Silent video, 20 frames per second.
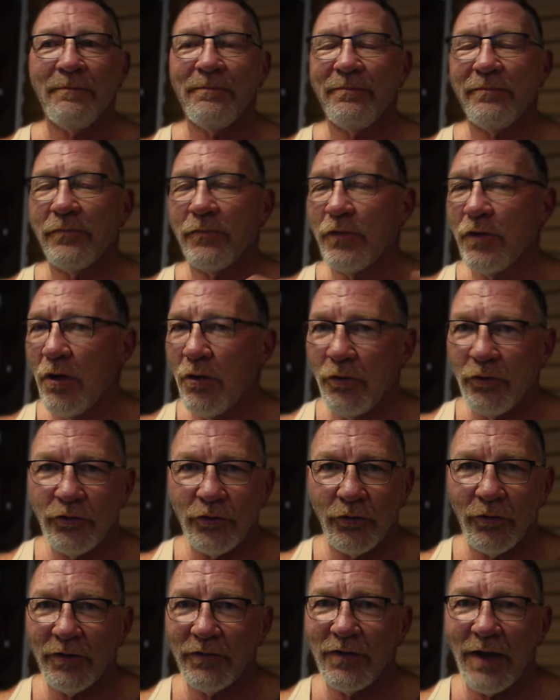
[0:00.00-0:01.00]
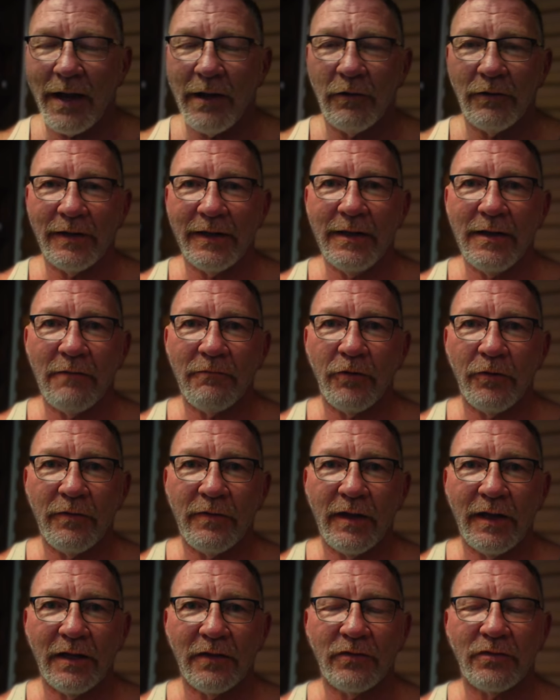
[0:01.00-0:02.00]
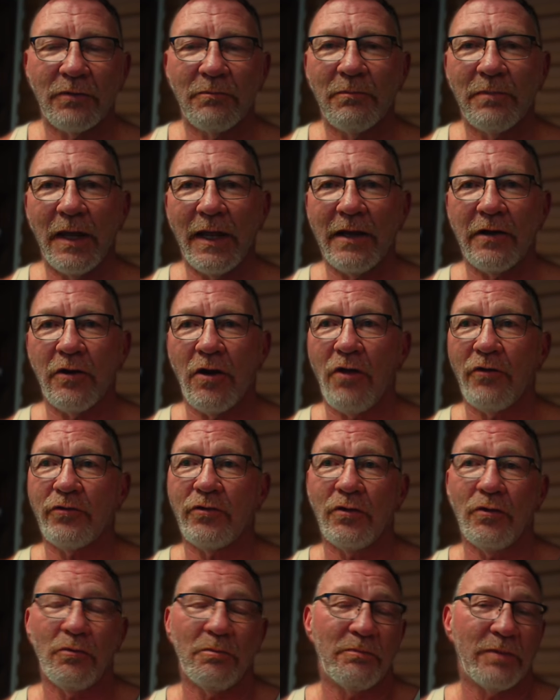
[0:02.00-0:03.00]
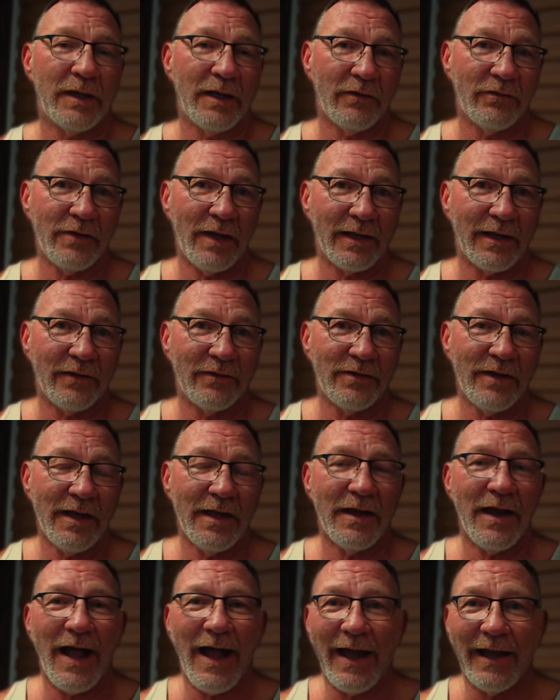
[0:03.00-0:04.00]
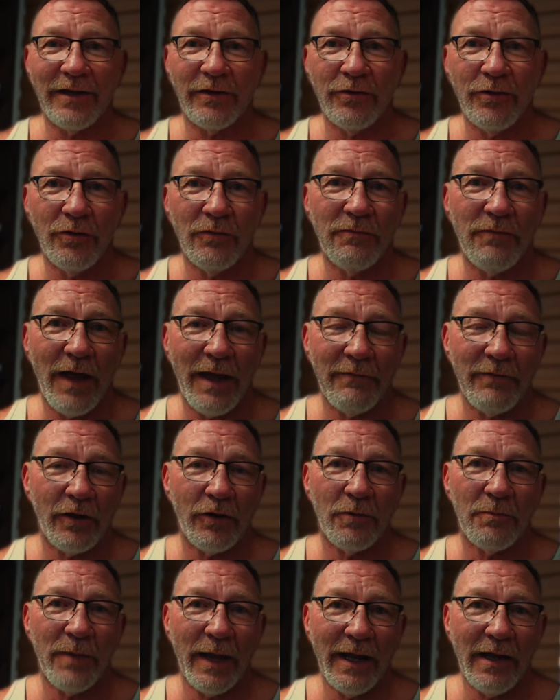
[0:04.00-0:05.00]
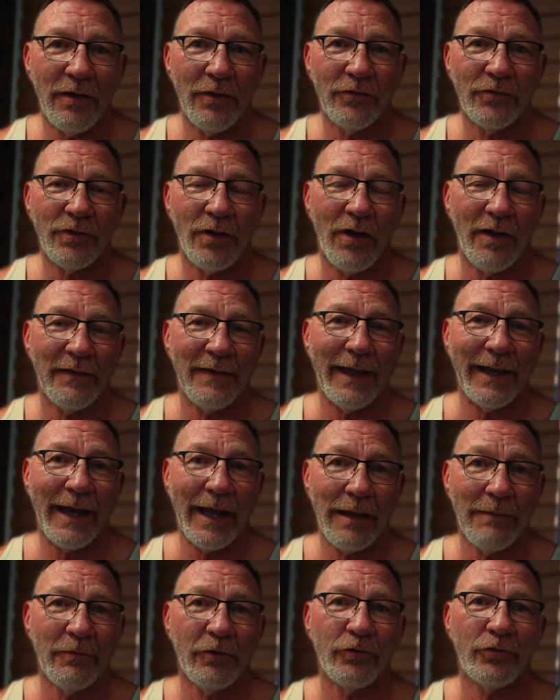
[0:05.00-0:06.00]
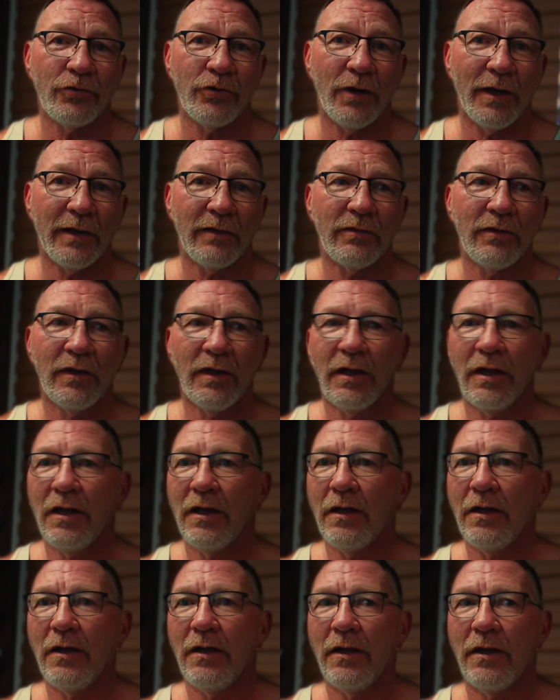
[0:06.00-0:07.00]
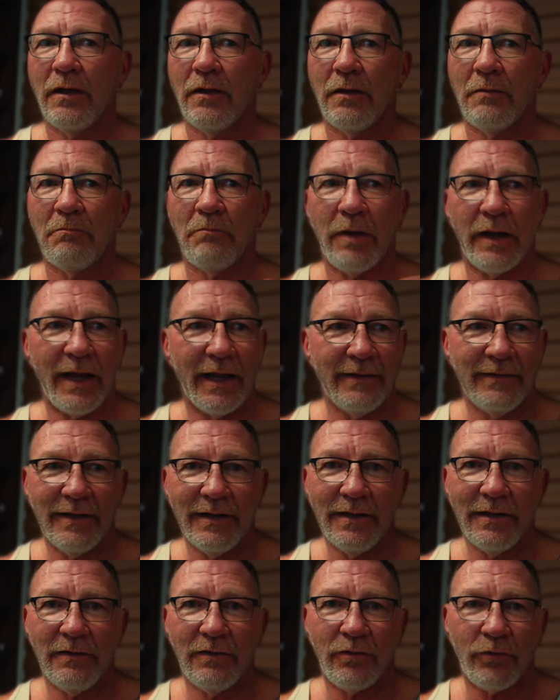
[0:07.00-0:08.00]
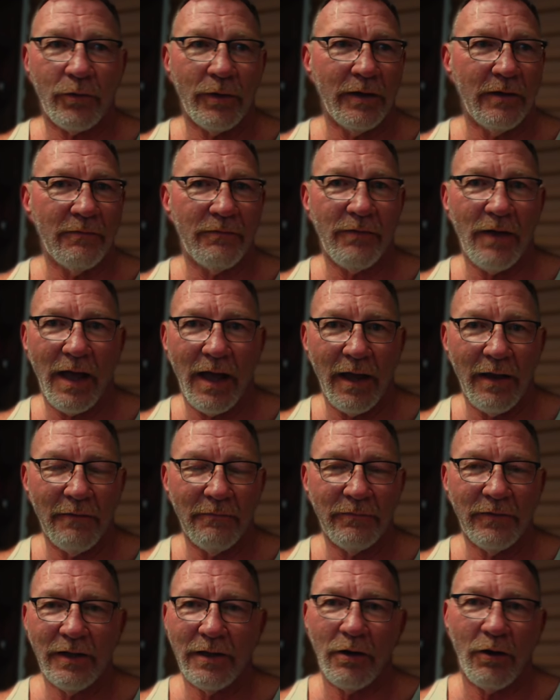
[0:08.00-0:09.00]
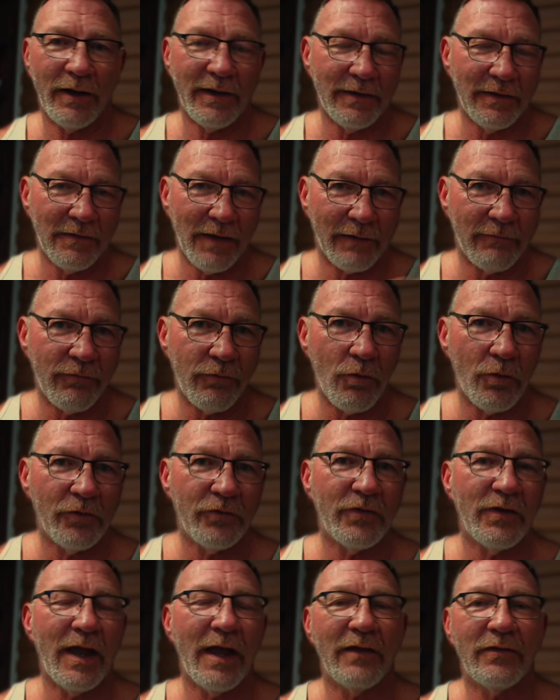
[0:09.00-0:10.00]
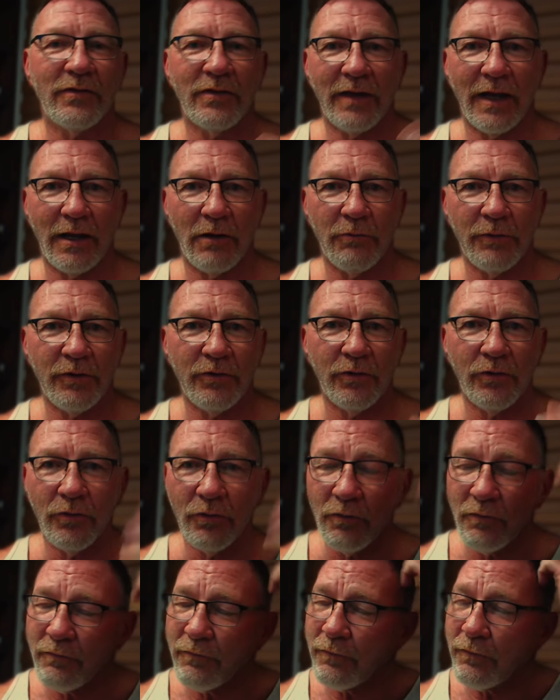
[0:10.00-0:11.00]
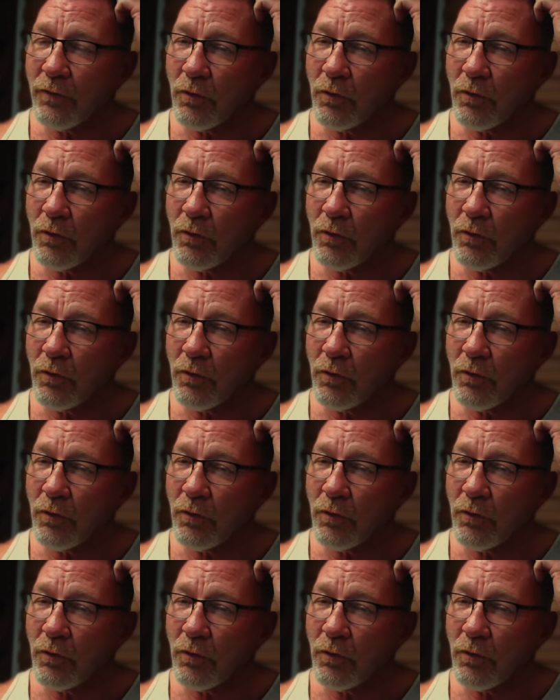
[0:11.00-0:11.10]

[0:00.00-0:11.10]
those are entirely different things. And it also, because like I said, I could do 500 pounds on that hammer strength, but I did 3 to 5, you know, I did like 4 sets and I would do